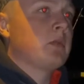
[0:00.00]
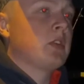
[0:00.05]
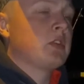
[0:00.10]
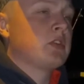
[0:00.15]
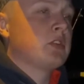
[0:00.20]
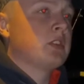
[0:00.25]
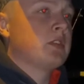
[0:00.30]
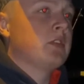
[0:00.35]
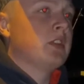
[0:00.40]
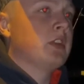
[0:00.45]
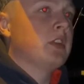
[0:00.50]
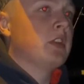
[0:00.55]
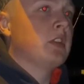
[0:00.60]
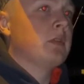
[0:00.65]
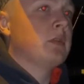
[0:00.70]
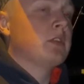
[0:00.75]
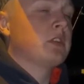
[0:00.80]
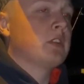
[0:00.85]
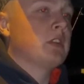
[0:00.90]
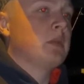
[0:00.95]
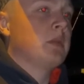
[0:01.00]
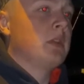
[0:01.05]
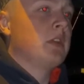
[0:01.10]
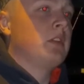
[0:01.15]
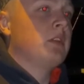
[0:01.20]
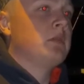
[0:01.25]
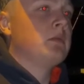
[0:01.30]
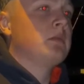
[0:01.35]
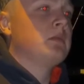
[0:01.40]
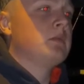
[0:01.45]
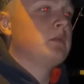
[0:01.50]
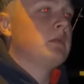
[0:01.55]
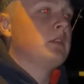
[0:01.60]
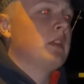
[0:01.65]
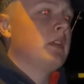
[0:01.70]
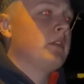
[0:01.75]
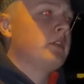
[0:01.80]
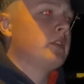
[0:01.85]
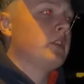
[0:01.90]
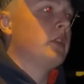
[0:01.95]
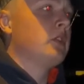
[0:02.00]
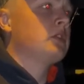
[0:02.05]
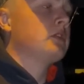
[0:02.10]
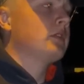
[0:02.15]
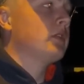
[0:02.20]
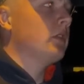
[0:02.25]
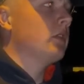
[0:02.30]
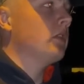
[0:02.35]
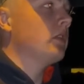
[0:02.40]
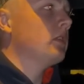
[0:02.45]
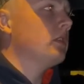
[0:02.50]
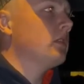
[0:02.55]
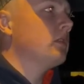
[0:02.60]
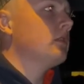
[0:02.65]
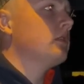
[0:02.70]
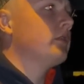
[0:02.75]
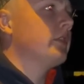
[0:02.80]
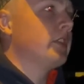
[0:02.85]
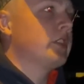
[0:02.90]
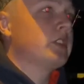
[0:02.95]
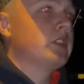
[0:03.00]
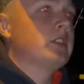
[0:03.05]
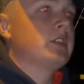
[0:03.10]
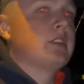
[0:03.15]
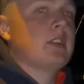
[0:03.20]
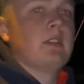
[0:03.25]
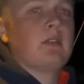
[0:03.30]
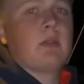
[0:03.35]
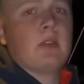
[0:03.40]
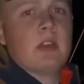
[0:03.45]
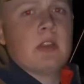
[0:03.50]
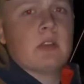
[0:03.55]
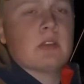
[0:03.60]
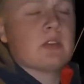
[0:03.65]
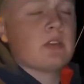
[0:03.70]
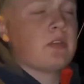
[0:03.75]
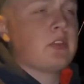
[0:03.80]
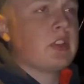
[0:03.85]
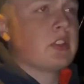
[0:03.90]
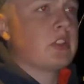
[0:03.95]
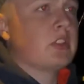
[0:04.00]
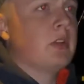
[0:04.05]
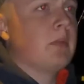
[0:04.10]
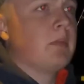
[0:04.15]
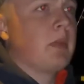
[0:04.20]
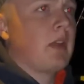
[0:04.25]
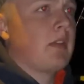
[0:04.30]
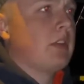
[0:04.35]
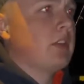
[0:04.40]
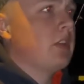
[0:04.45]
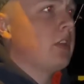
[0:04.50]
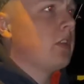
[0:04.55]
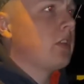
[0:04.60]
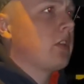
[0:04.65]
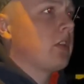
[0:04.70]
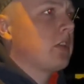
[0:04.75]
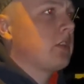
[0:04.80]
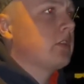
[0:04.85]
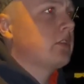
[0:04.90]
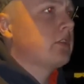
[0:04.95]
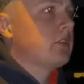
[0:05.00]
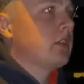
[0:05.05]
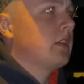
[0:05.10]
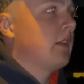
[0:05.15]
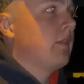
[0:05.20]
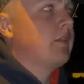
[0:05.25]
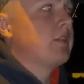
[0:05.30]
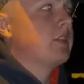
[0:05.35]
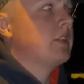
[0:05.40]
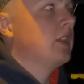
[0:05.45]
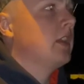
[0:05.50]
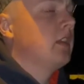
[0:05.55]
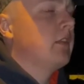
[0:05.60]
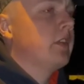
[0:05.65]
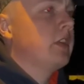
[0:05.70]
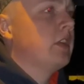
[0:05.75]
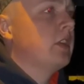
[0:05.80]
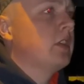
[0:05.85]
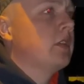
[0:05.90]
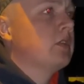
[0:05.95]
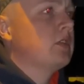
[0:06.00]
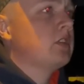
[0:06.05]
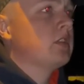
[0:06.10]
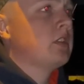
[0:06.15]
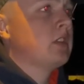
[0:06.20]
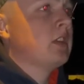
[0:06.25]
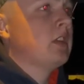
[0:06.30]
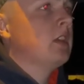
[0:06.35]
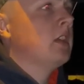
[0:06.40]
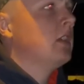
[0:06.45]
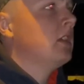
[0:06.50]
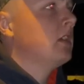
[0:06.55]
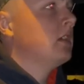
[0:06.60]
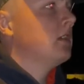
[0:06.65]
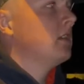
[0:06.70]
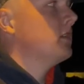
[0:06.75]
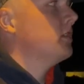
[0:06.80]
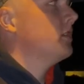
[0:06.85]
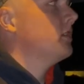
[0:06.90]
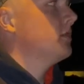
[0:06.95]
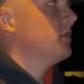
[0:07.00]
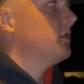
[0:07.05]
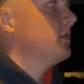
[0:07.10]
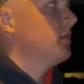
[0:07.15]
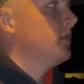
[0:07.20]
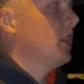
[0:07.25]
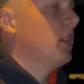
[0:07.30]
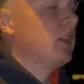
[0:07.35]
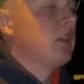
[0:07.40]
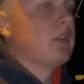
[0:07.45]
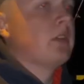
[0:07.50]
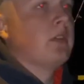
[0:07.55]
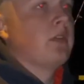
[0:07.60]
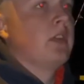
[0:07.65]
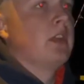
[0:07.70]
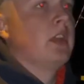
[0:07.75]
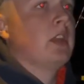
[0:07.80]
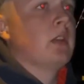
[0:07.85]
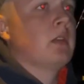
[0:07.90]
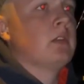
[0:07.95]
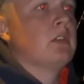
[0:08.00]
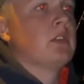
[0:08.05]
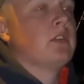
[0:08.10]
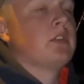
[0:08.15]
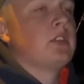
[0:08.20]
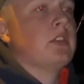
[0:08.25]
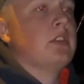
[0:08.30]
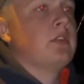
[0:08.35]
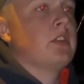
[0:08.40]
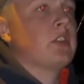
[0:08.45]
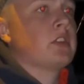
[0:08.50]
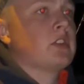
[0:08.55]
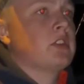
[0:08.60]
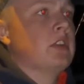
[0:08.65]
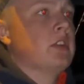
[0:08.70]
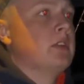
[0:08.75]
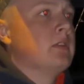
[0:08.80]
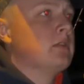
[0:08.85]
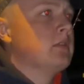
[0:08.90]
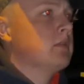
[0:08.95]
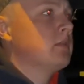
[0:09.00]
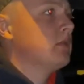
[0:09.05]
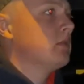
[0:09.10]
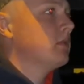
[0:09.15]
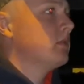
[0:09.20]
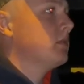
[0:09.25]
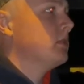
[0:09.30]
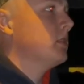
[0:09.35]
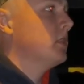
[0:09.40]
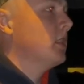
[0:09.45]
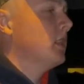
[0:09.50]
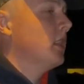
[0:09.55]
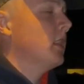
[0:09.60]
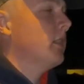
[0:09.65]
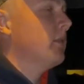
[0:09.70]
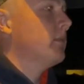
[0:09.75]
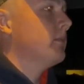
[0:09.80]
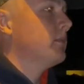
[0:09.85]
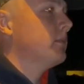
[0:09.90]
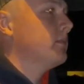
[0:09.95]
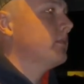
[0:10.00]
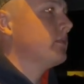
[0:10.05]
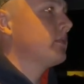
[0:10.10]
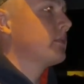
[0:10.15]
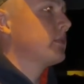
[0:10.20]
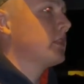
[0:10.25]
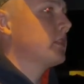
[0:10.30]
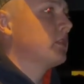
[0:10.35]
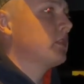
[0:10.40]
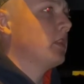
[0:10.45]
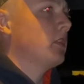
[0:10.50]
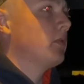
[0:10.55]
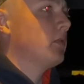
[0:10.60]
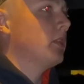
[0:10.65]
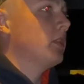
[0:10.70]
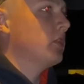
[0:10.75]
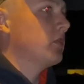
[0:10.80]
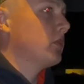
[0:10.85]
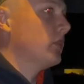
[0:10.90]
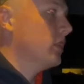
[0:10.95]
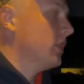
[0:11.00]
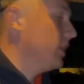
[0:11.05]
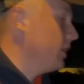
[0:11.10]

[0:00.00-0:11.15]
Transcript: this video is going to be, they've searched for fishing South Wales or fishing in Barry Dock, because I haven't seen any videos, like good videos of sea fishing in South Wales really.